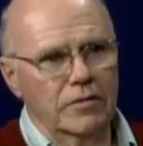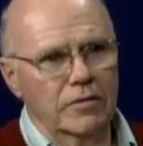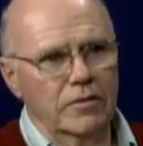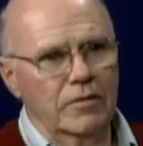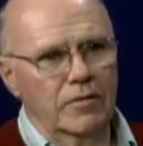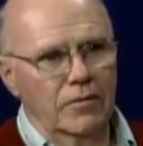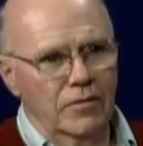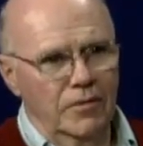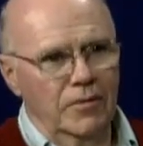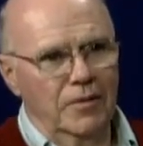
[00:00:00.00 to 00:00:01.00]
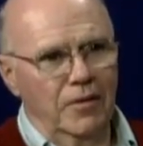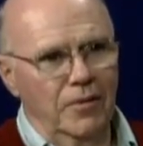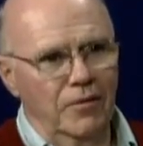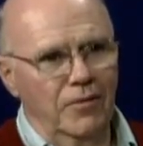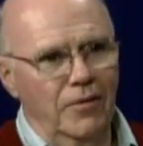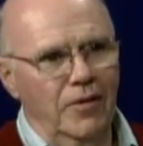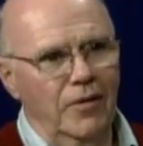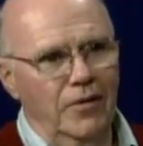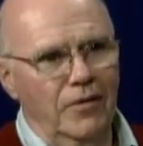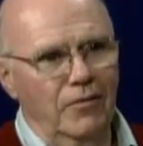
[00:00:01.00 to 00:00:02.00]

So I'm at the Vulcan Lawrence